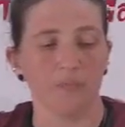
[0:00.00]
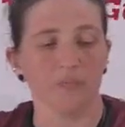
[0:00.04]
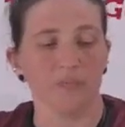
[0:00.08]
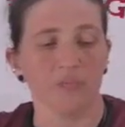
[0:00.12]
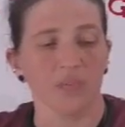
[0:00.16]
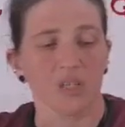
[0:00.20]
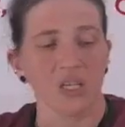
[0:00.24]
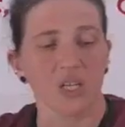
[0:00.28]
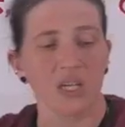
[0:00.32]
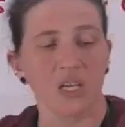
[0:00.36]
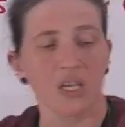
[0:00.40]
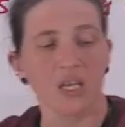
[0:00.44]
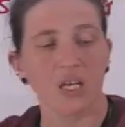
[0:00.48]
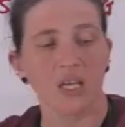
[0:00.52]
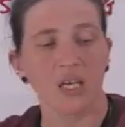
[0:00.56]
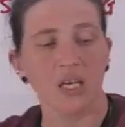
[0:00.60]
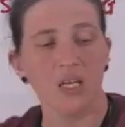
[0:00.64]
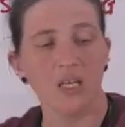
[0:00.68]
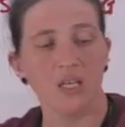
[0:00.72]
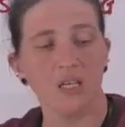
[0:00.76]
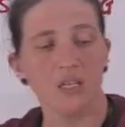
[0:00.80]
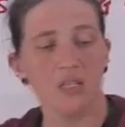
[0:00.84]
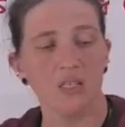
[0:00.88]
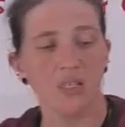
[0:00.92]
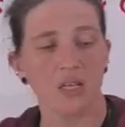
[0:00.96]
It
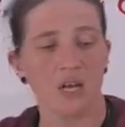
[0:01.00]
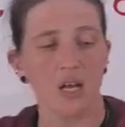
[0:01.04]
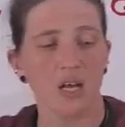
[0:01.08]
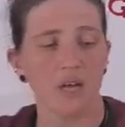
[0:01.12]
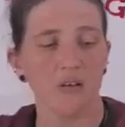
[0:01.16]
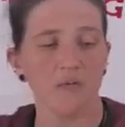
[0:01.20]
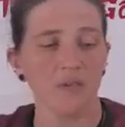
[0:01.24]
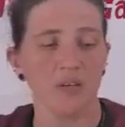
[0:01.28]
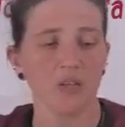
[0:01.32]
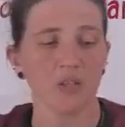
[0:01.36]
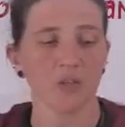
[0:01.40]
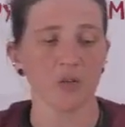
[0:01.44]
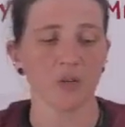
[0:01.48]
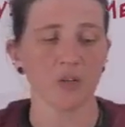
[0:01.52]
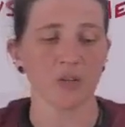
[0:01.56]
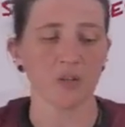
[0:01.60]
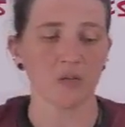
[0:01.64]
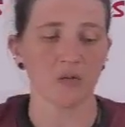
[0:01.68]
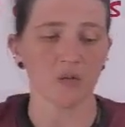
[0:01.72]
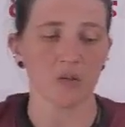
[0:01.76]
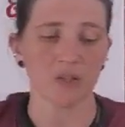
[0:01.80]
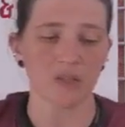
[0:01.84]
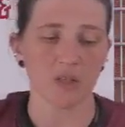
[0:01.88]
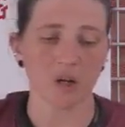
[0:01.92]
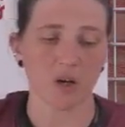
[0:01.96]
is featuring the
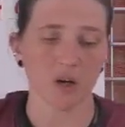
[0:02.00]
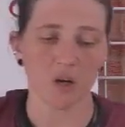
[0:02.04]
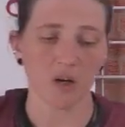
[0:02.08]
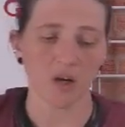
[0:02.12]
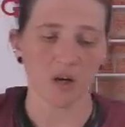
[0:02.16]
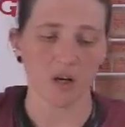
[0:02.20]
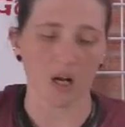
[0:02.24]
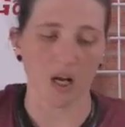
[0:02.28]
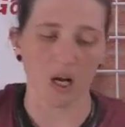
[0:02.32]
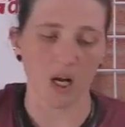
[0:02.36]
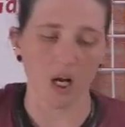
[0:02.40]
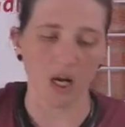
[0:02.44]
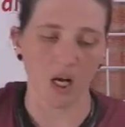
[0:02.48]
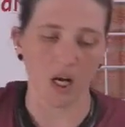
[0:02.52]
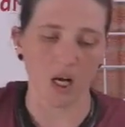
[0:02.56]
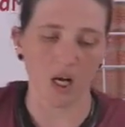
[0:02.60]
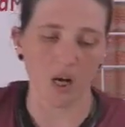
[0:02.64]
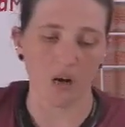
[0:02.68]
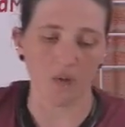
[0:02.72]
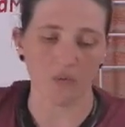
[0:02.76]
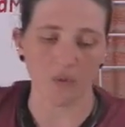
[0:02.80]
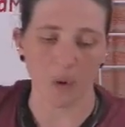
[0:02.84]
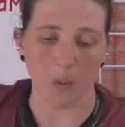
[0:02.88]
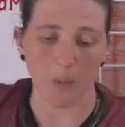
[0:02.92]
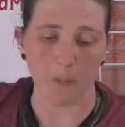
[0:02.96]
return
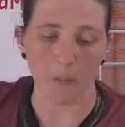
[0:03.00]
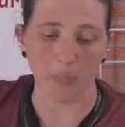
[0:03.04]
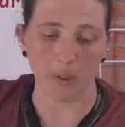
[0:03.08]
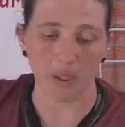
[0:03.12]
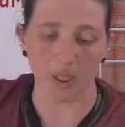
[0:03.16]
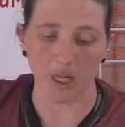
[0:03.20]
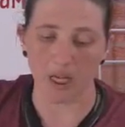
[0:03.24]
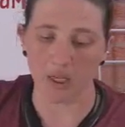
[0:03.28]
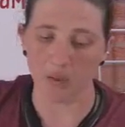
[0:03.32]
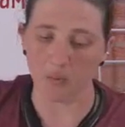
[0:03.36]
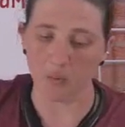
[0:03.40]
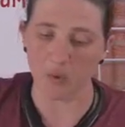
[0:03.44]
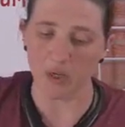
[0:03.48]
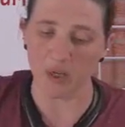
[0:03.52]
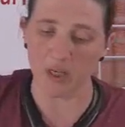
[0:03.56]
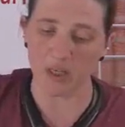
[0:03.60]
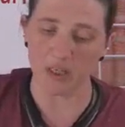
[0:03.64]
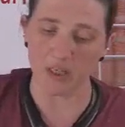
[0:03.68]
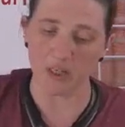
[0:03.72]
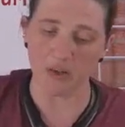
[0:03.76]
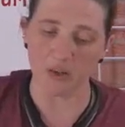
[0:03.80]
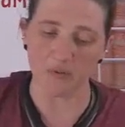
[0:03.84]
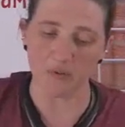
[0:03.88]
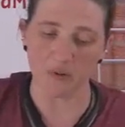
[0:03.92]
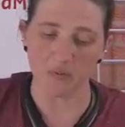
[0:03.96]
of
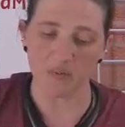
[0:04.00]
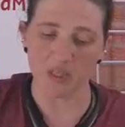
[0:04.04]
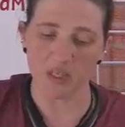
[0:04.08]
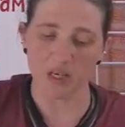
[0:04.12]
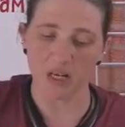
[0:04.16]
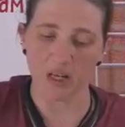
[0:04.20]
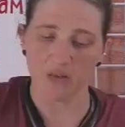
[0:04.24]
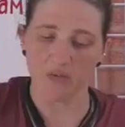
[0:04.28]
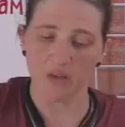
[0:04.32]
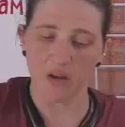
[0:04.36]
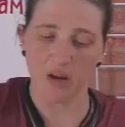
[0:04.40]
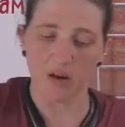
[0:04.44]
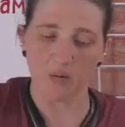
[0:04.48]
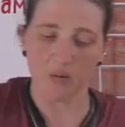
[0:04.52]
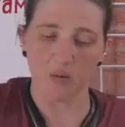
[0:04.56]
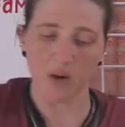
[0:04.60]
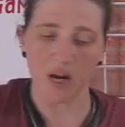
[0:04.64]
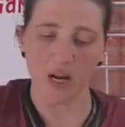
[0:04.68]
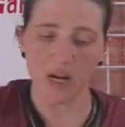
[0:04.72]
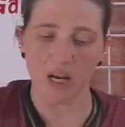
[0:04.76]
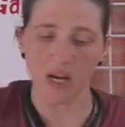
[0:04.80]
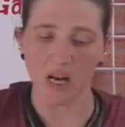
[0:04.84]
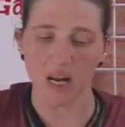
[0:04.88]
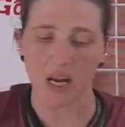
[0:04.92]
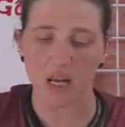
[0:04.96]
Bloodwind, if I'm saying that right,